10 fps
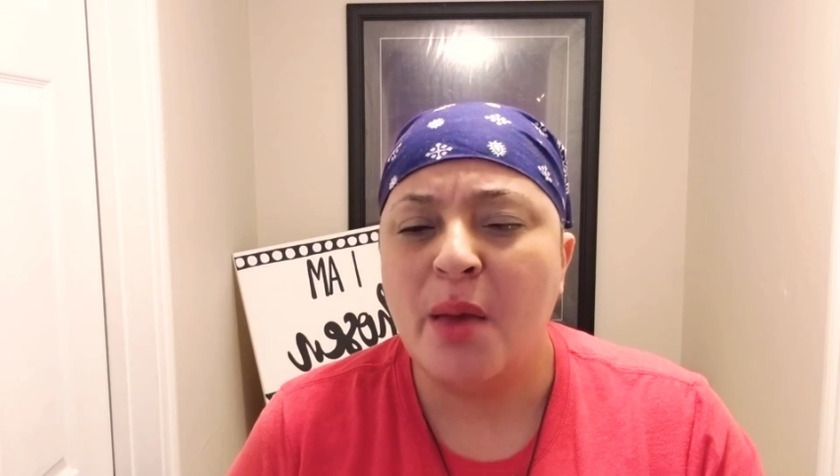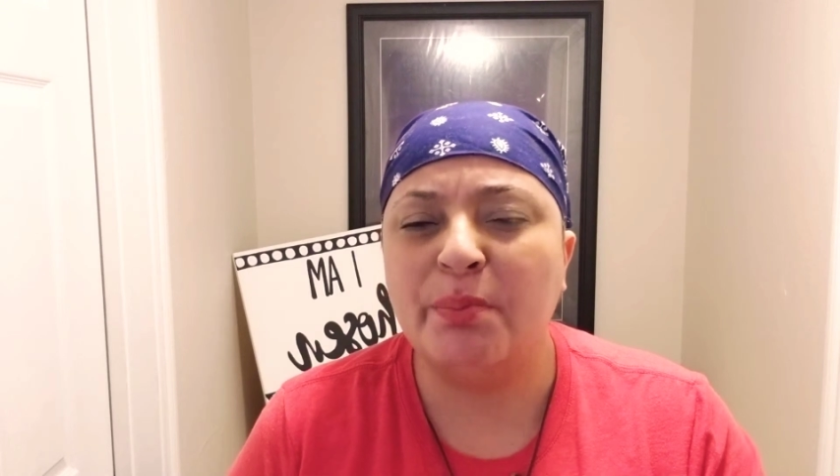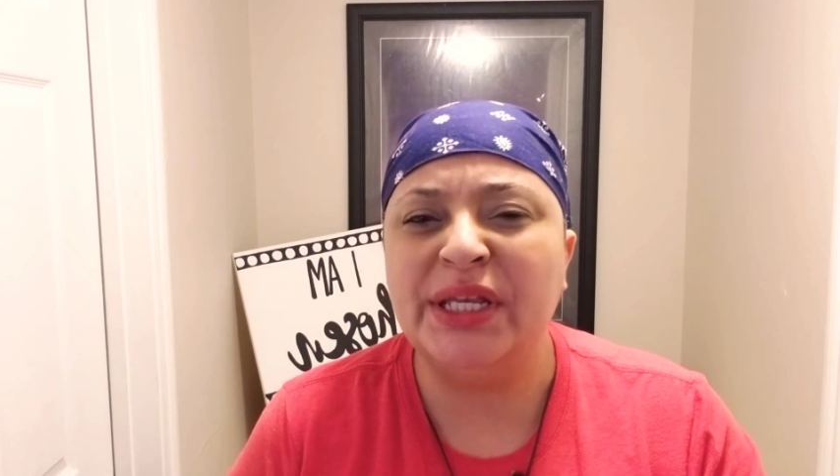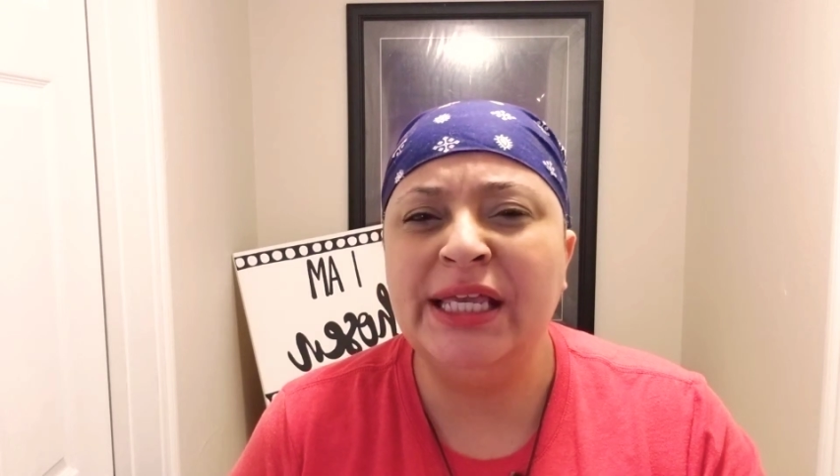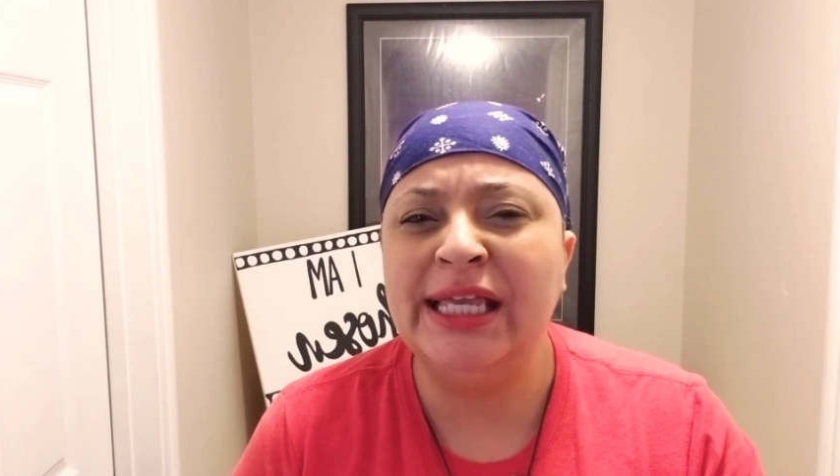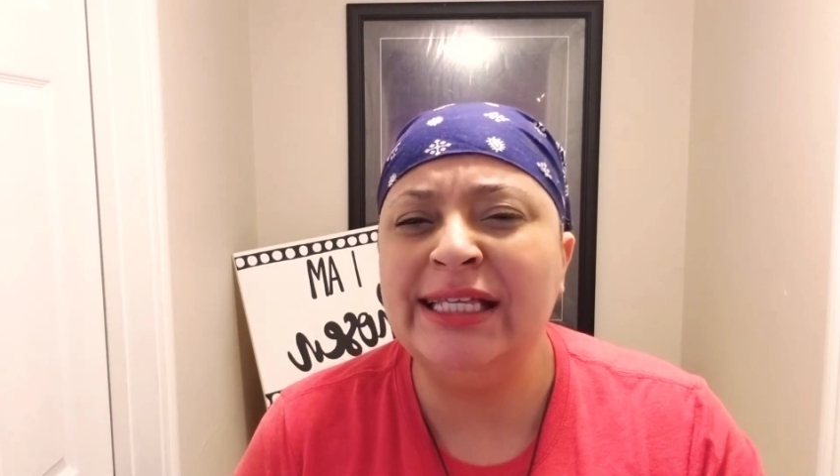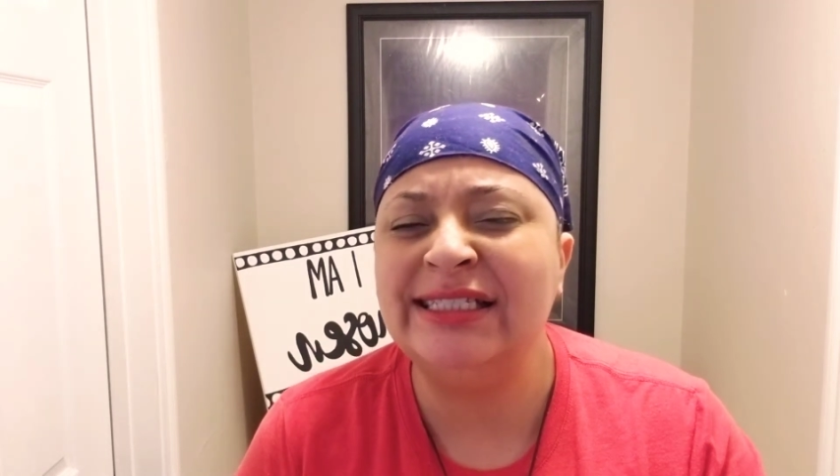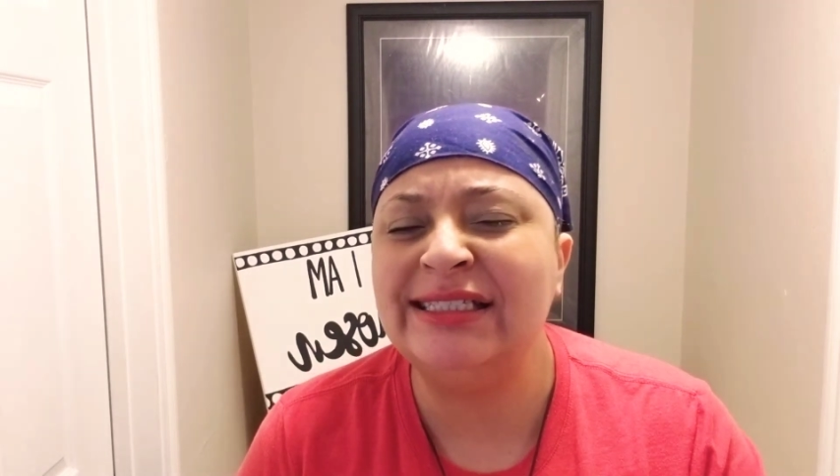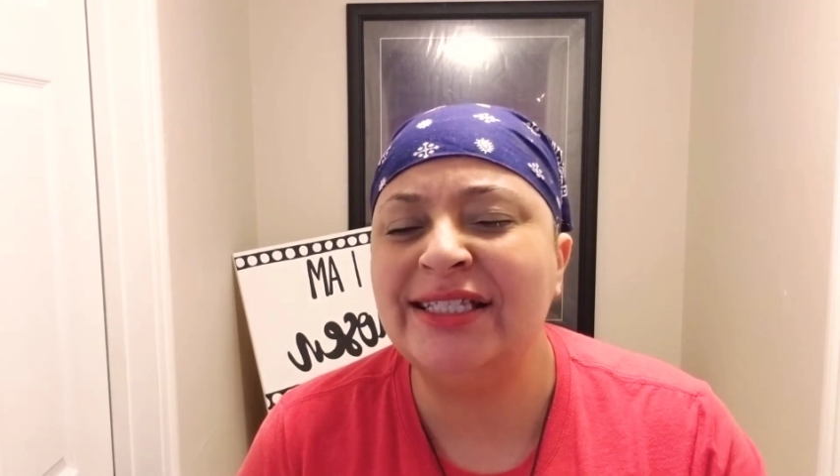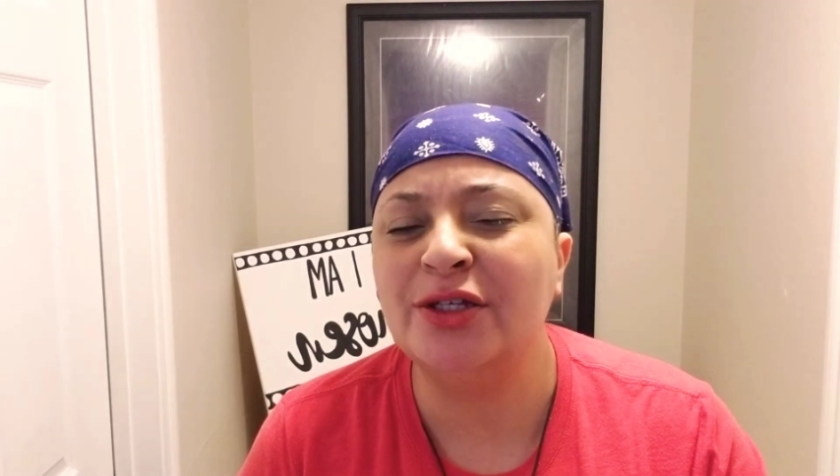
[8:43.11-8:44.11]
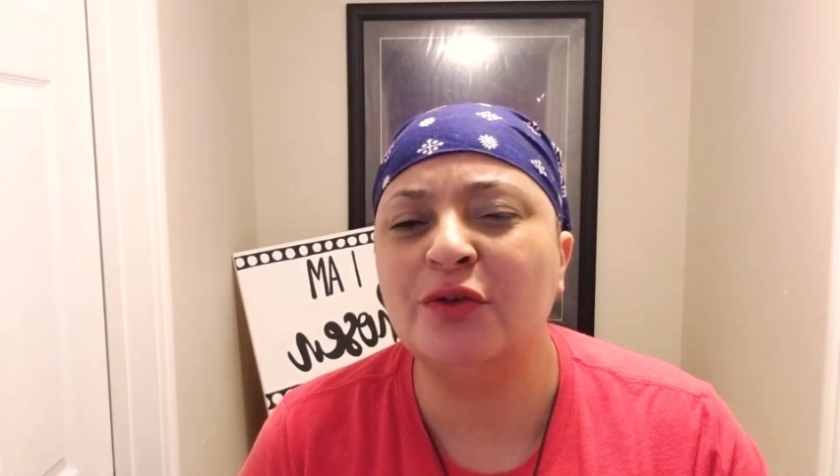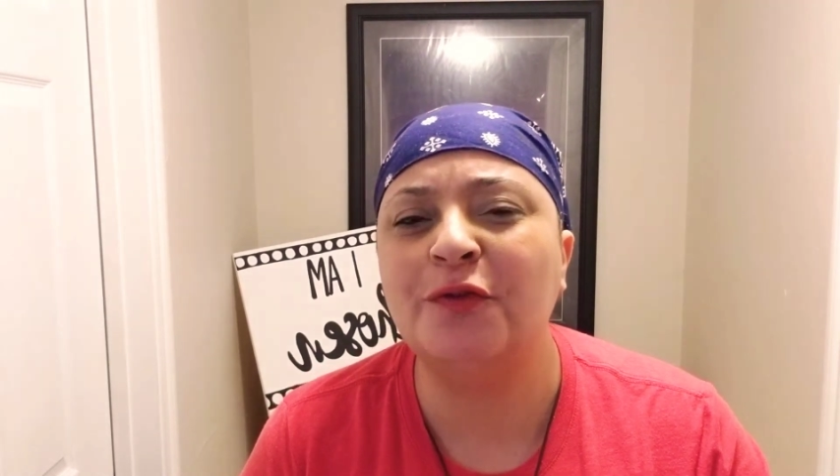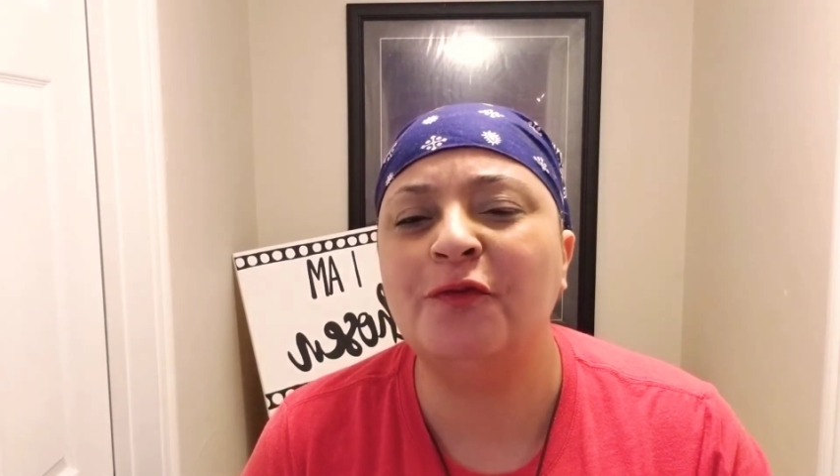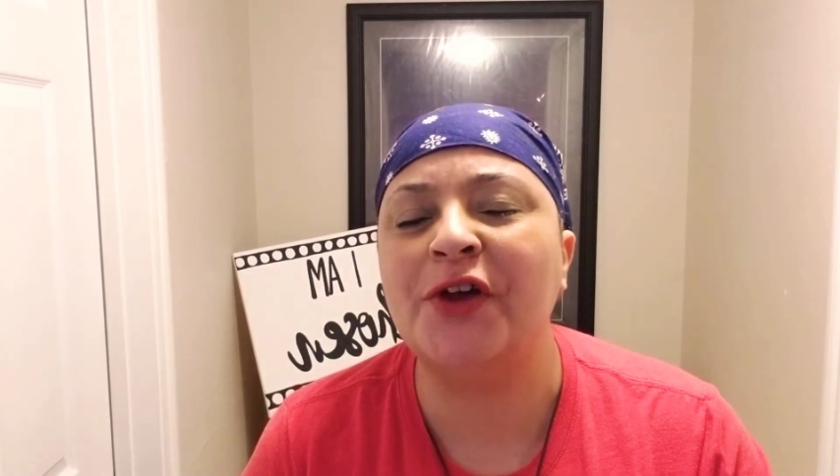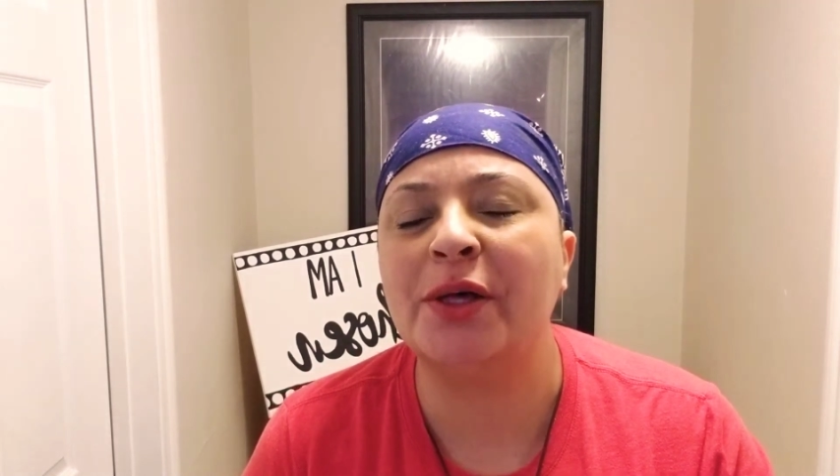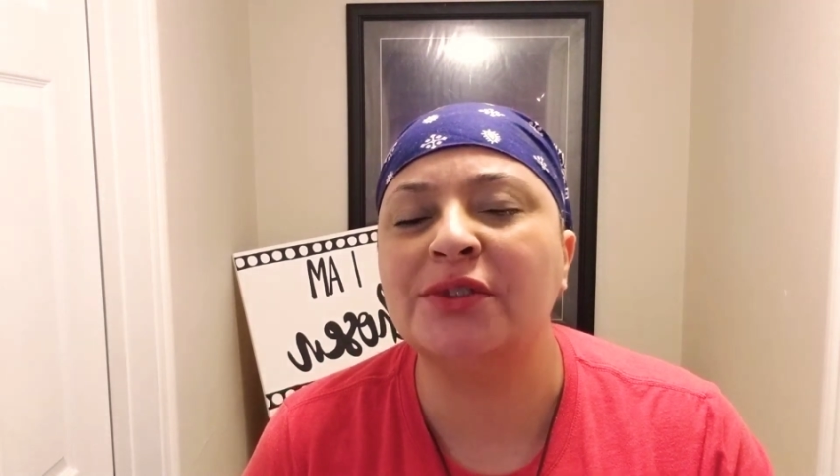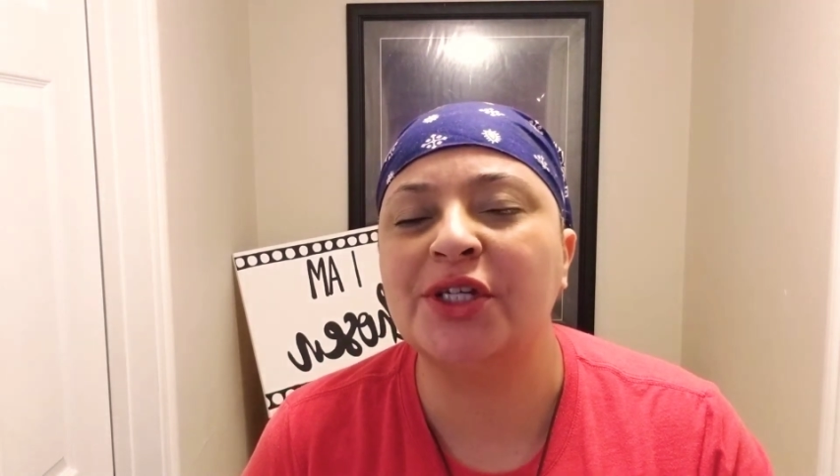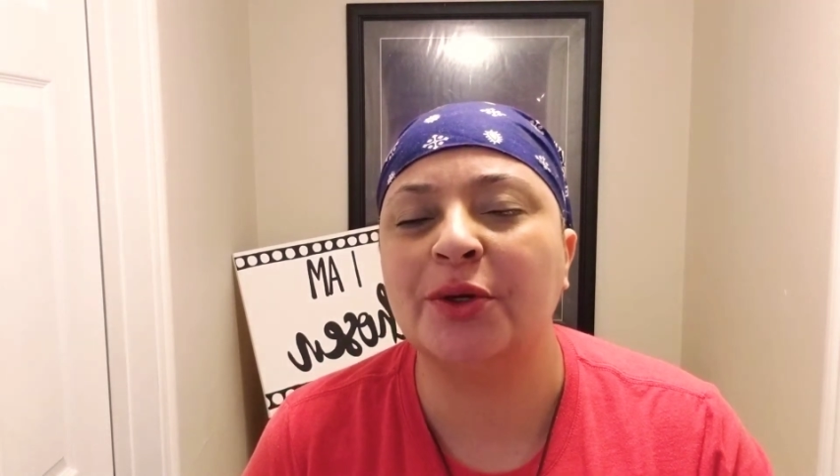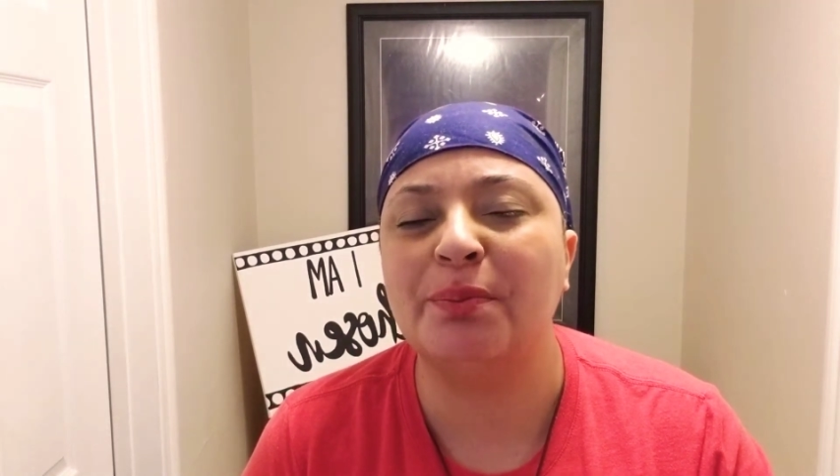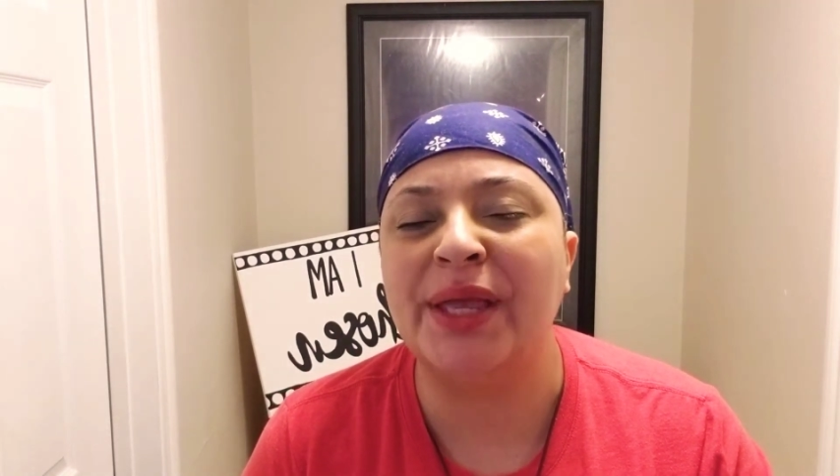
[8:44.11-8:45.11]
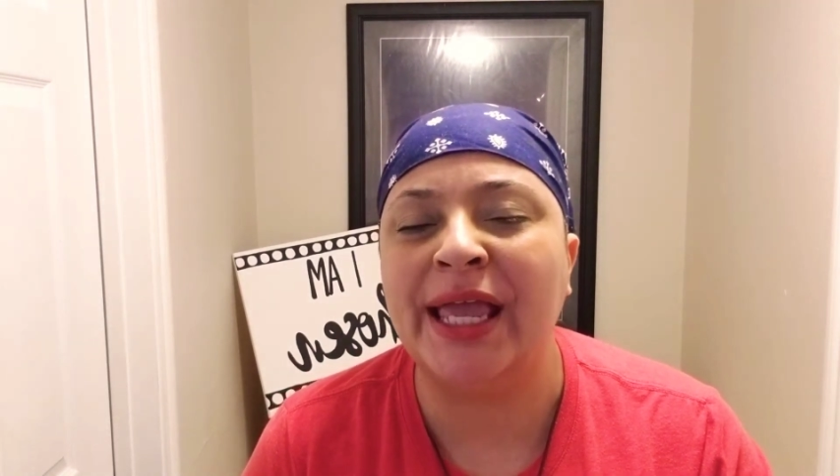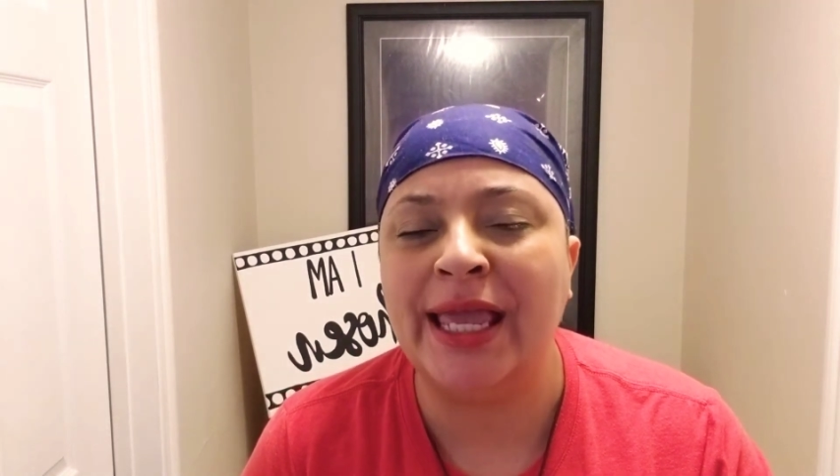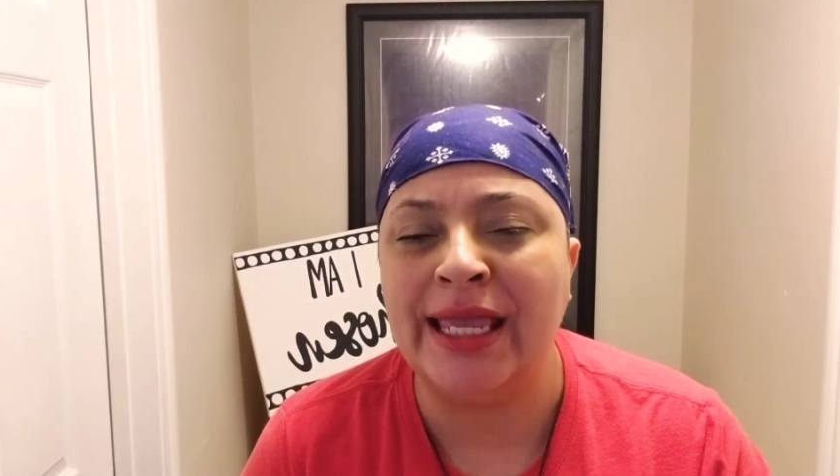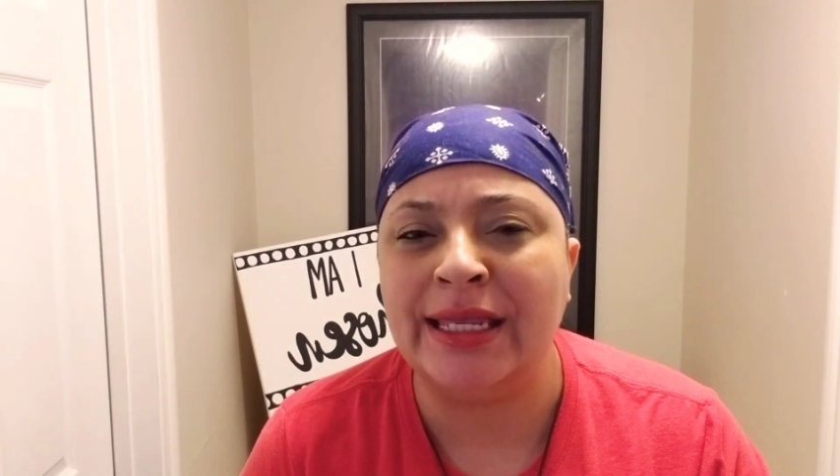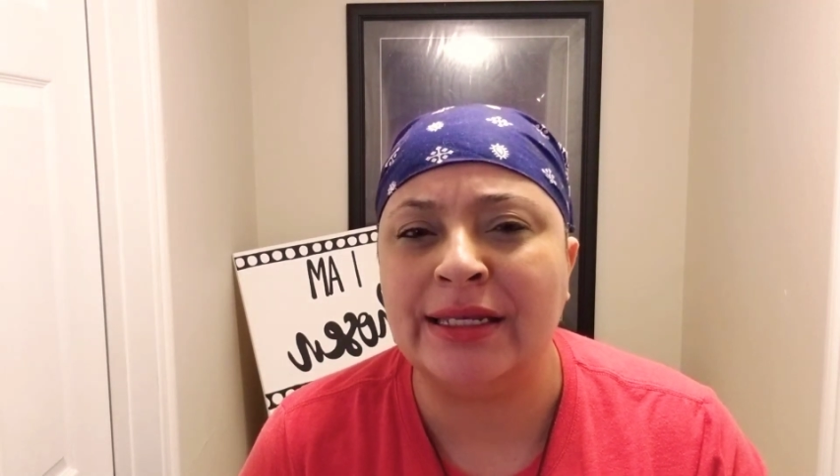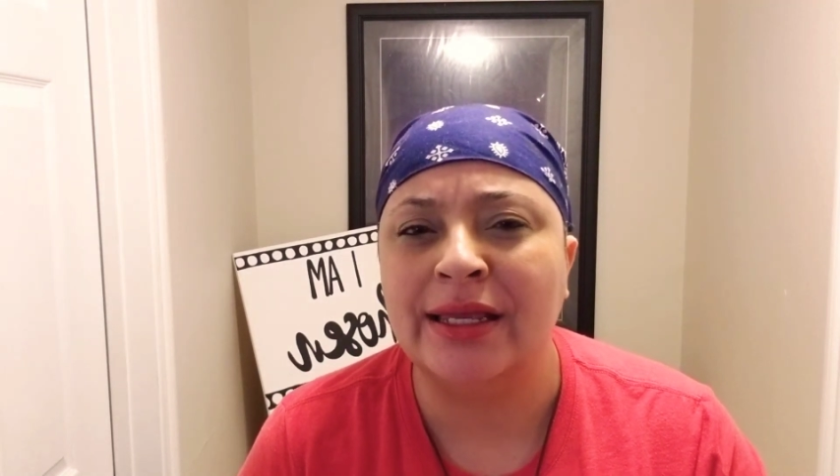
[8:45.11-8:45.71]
but he still felt her pain.